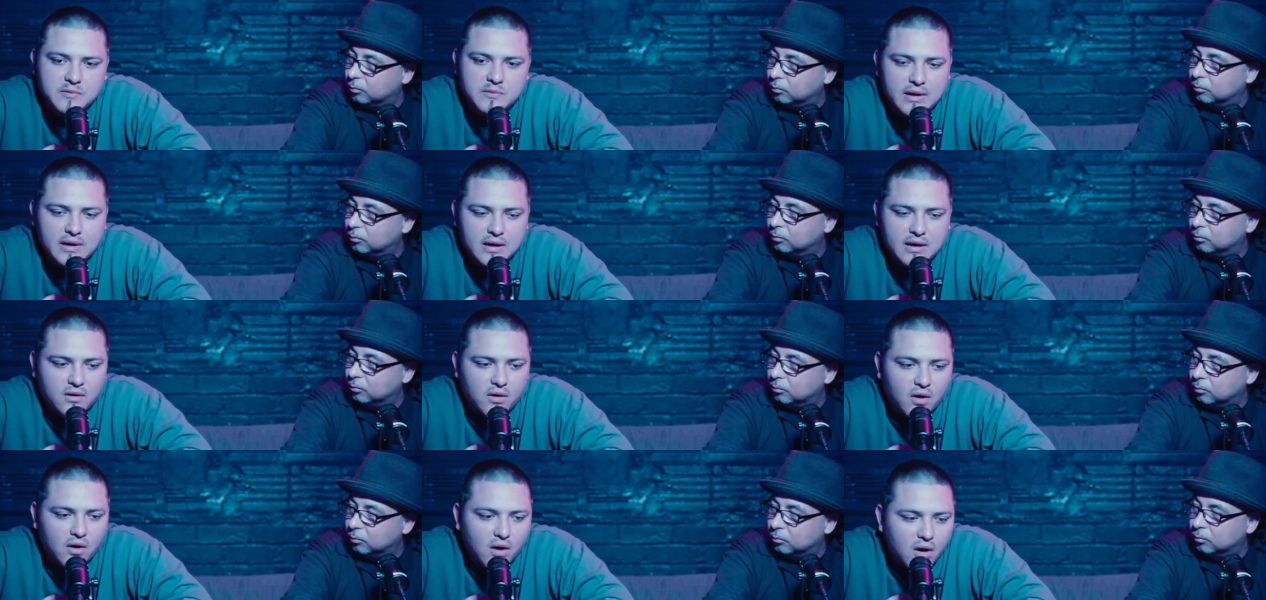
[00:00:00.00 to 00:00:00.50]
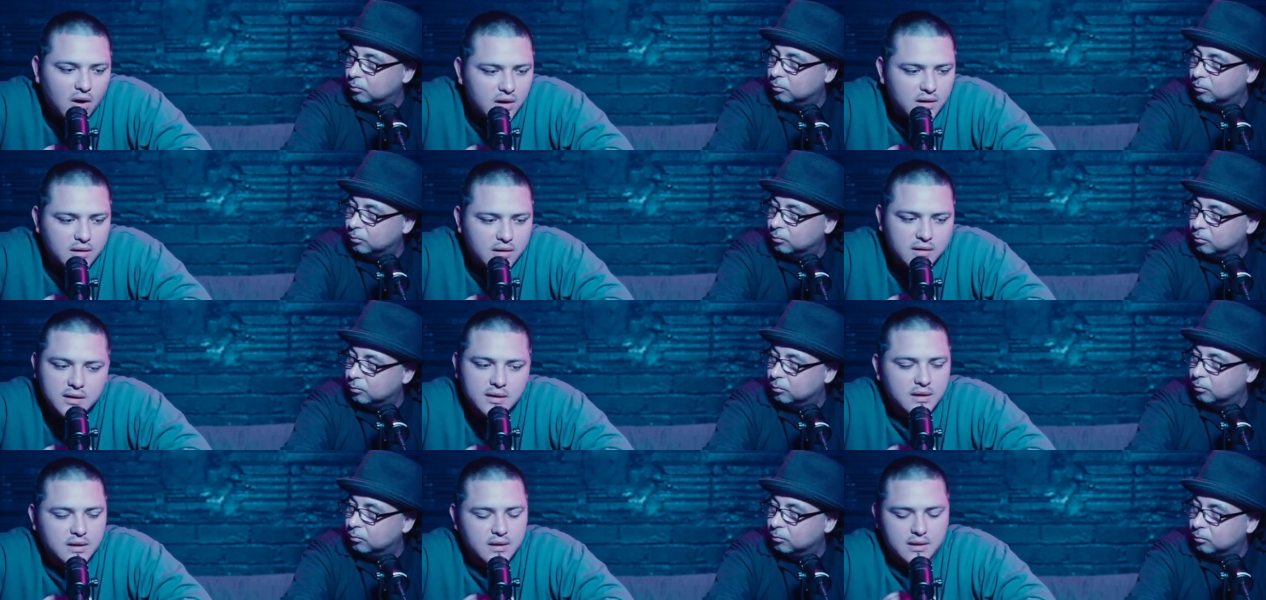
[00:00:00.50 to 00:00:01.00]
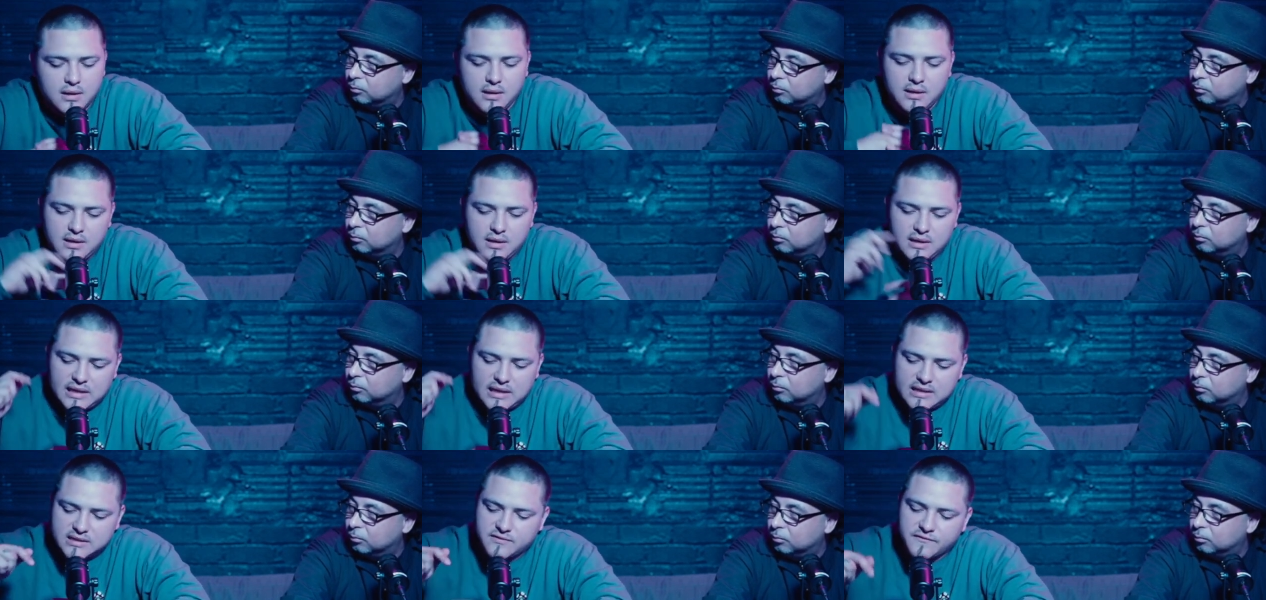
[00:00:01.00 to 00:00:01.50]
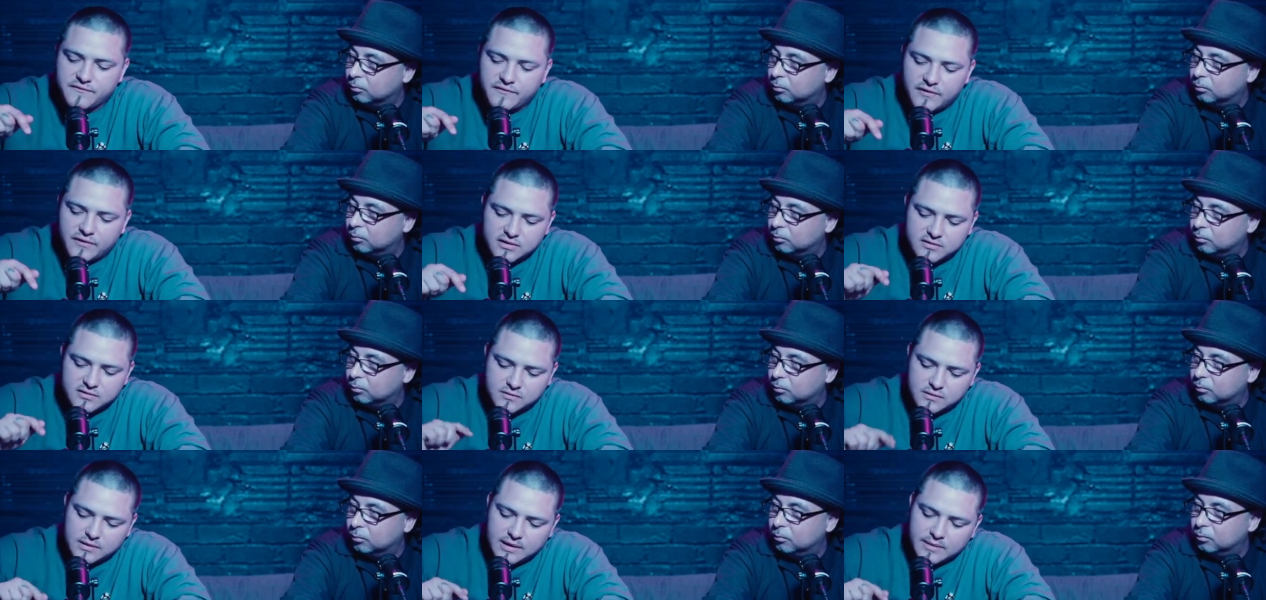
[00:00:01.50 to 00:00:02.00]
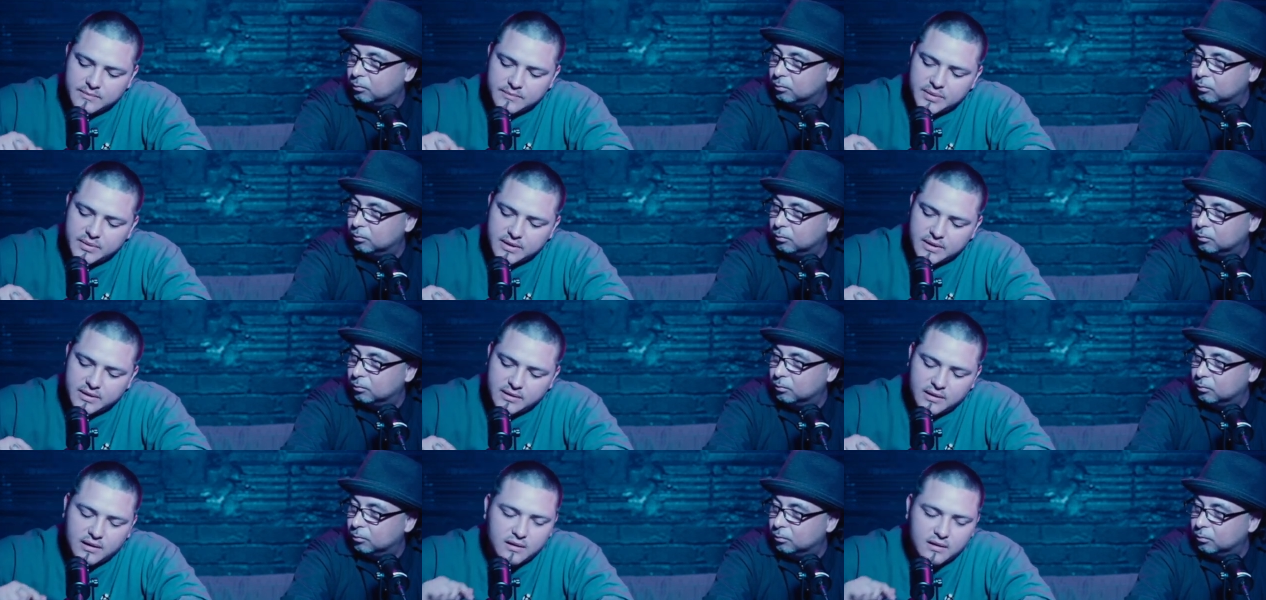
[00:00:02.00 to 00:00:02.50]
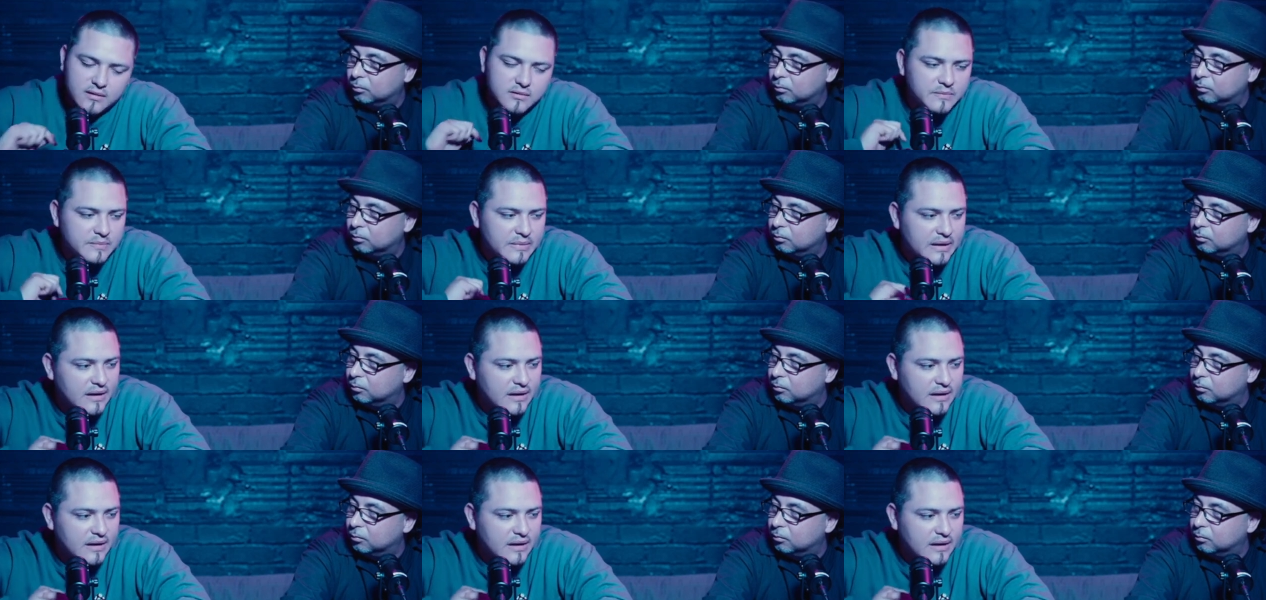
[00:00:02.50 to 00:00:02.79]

Speaker 1: car, that's the first one I'm putting on about